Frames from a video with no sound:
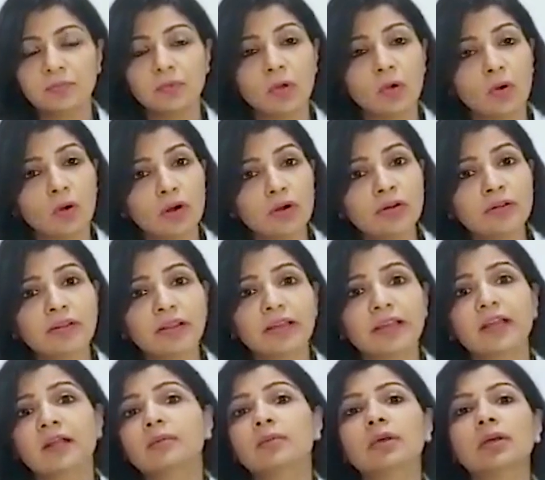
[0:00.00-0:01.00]
Or they
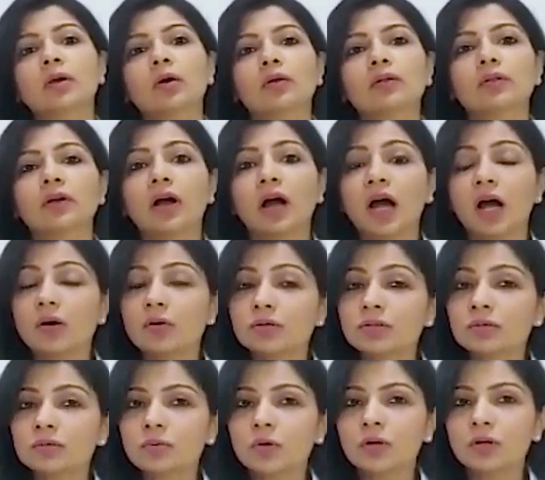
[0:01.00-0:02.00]
can be on the
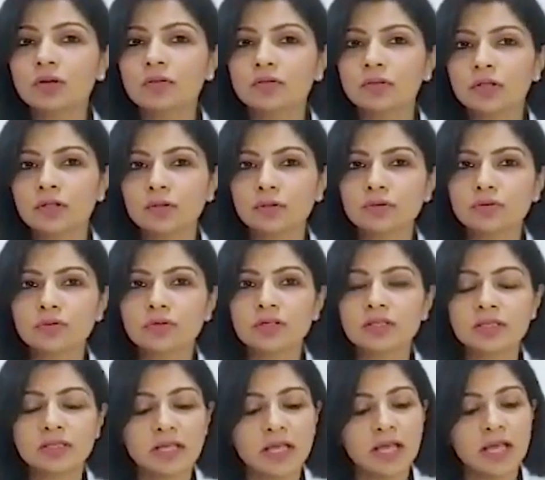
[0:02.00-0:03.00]
outer wall of the
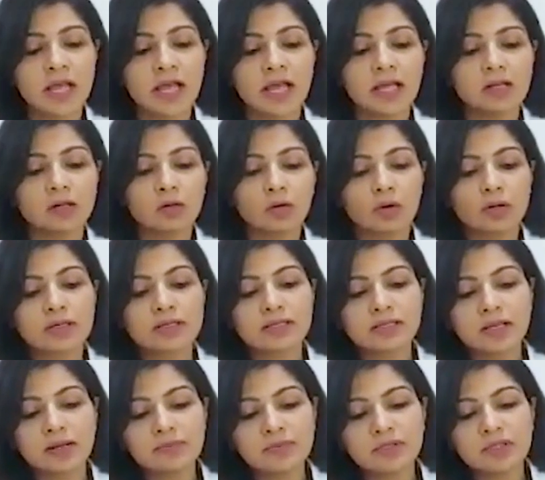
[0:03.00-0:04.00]
uterus and called
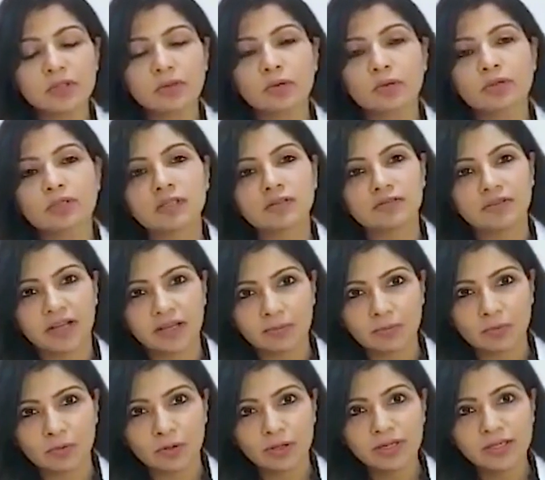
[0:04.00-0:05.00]
subserosal
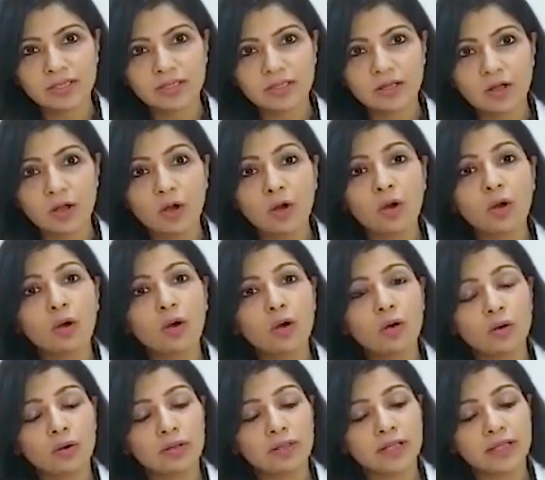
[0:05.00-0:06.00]
fibroids.
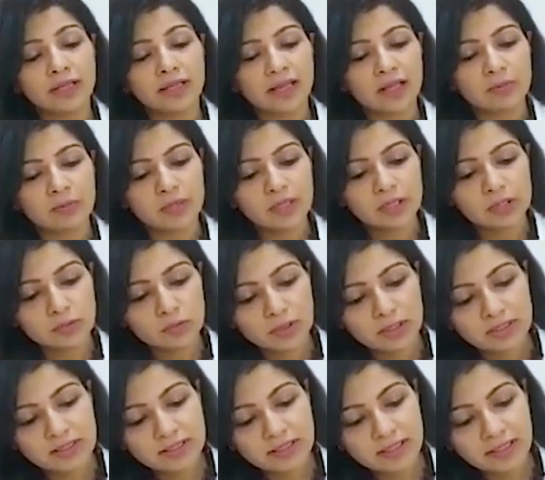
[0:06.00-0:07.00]
Or they can be
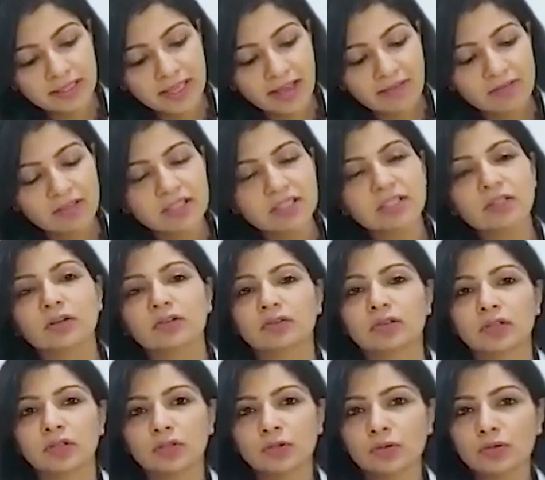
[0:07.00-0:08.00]
towards the cavity of
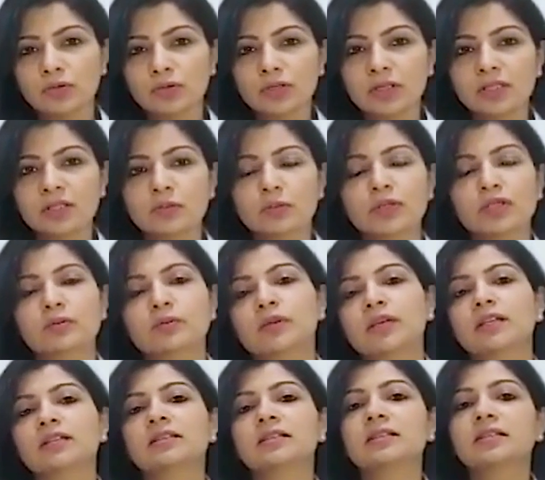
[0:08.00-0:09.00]
the uterus, which
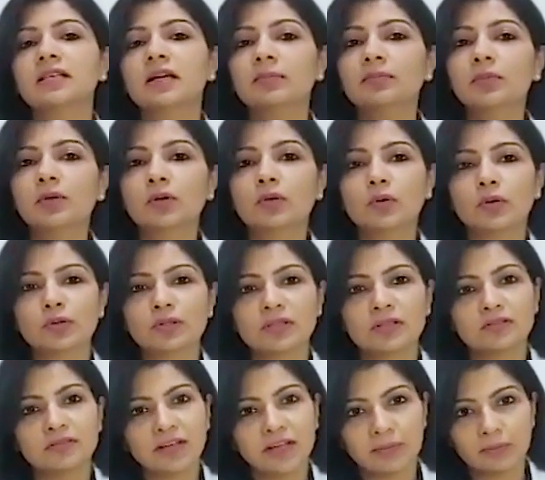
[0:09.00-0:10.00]
means
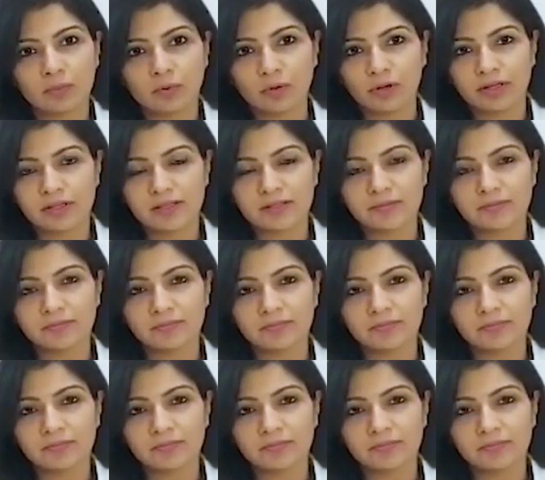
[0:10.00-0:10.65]
submucosal fibroids.